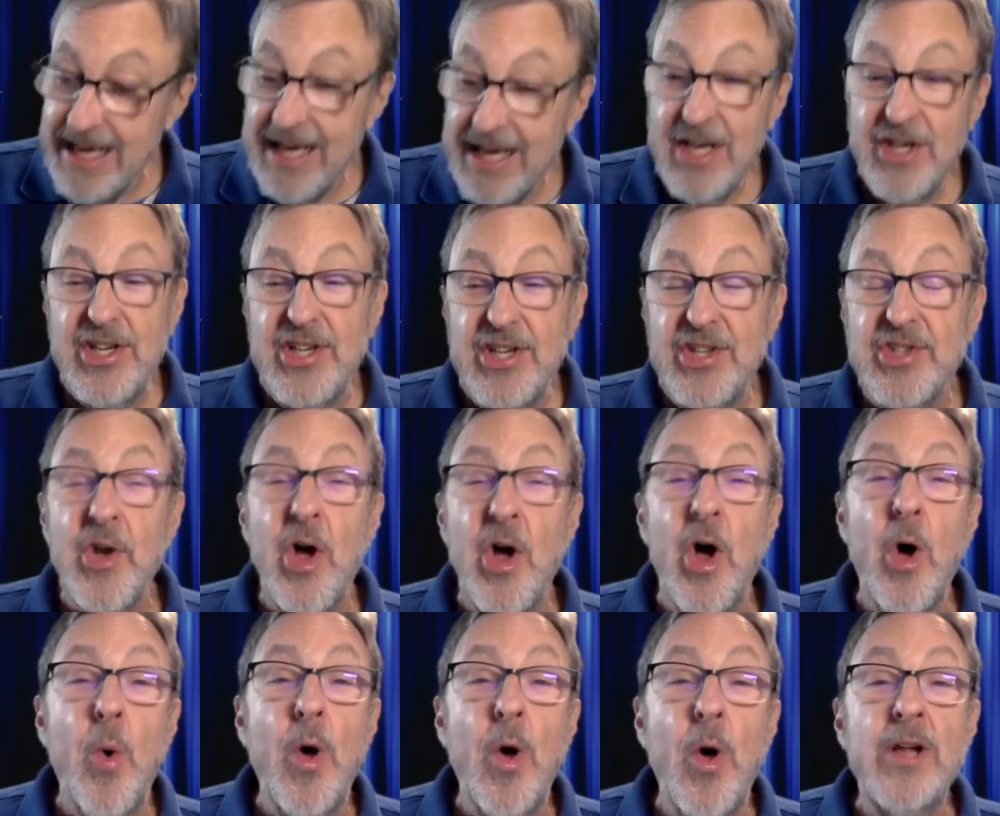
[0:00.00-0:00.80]
She
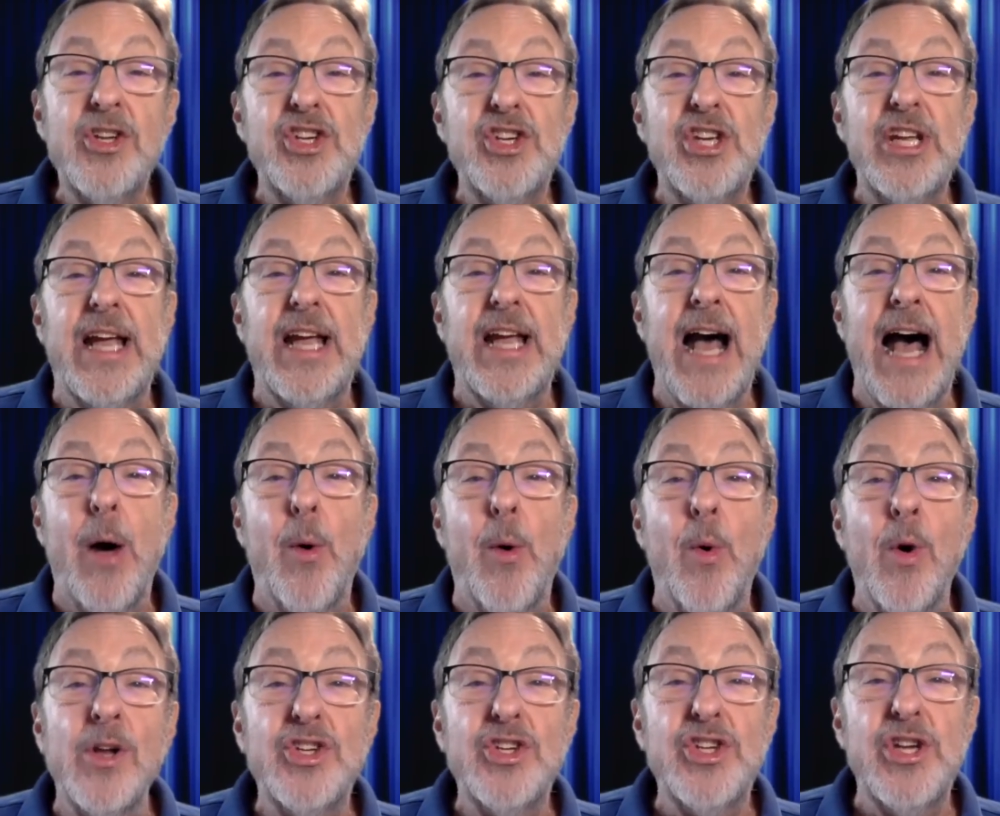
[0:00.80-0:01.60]
saw one, she got
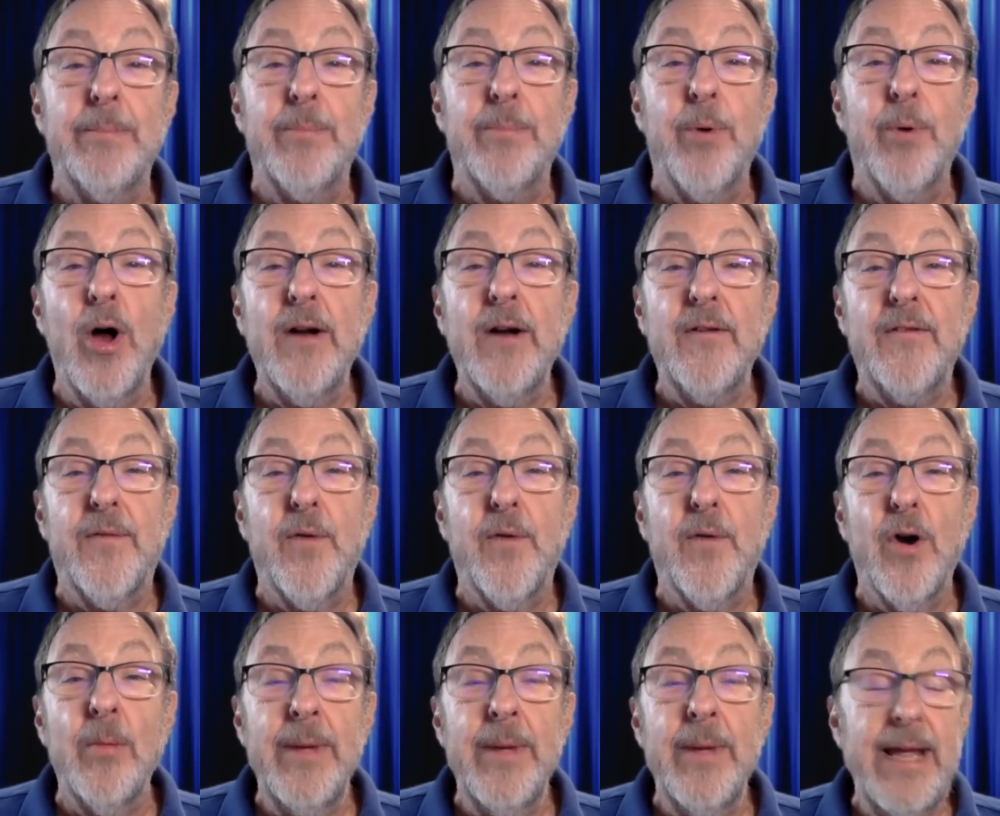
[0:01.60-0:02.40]
one, she bought it
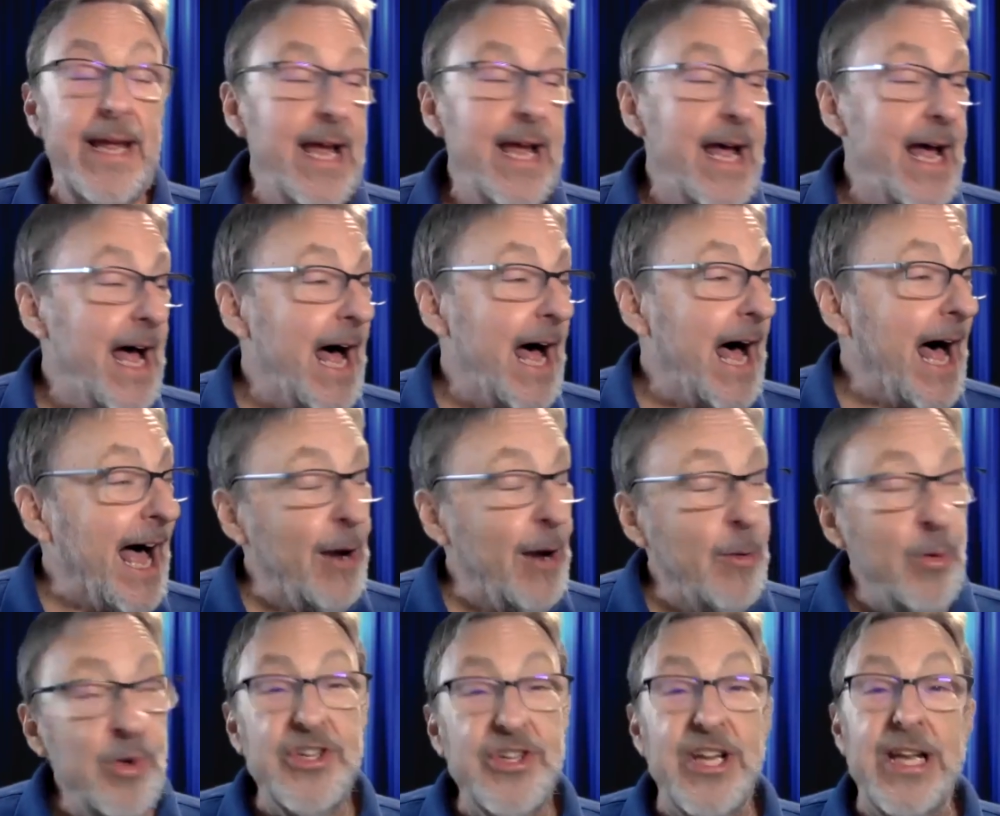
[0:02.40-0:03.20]
for me. I
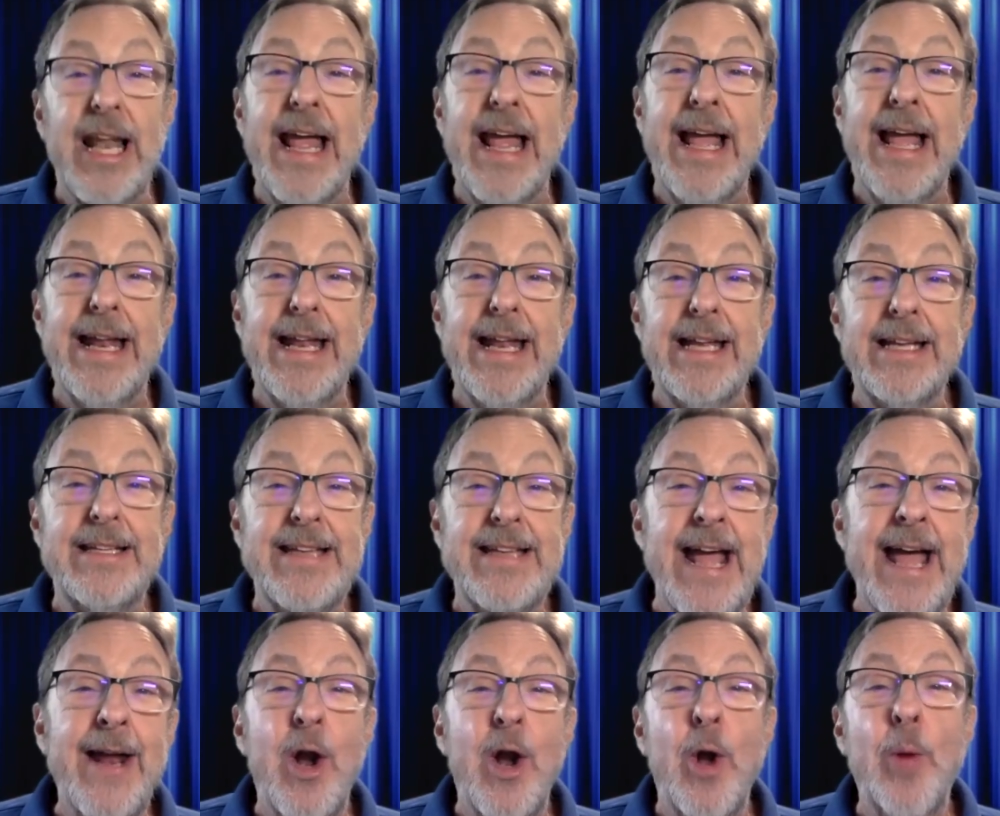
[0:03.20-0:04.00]
was elated.
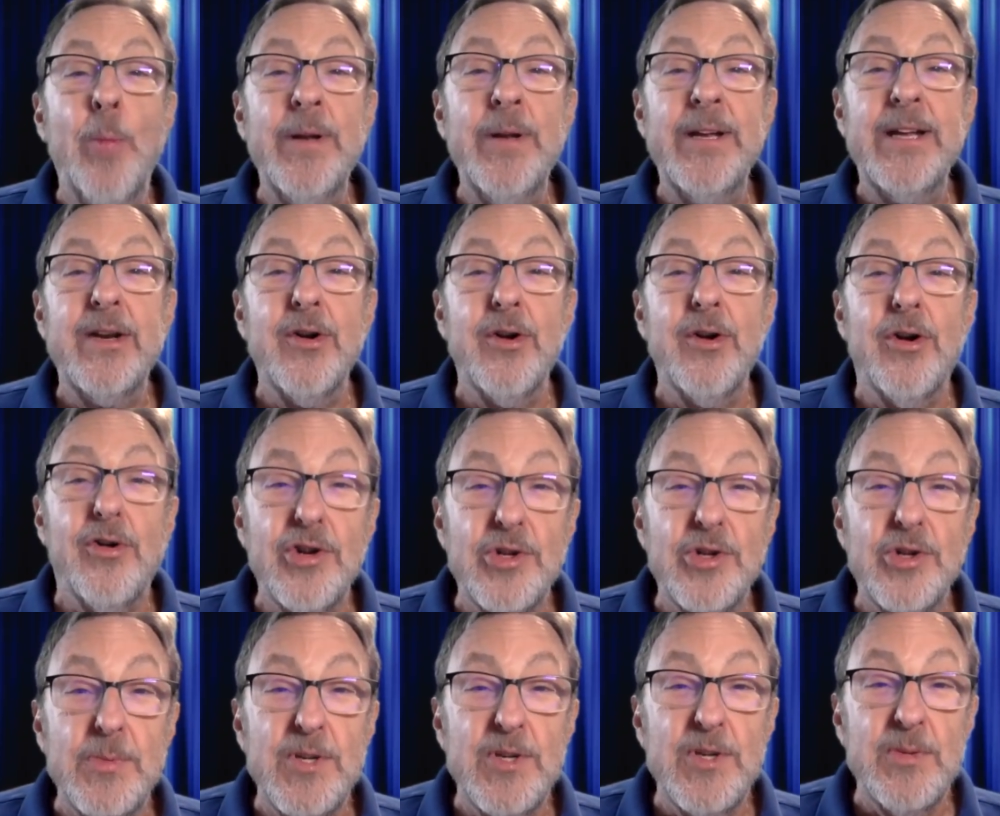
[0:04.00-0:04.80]
Dan opened it on
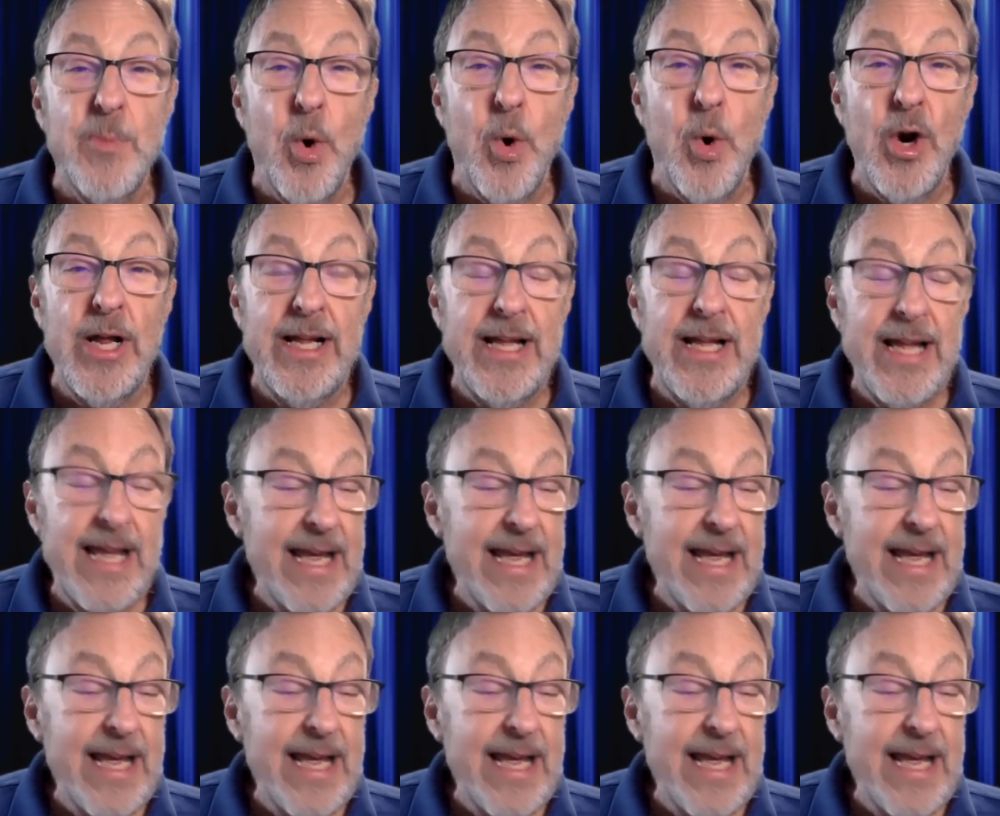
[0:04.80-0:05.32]
Christmas morning.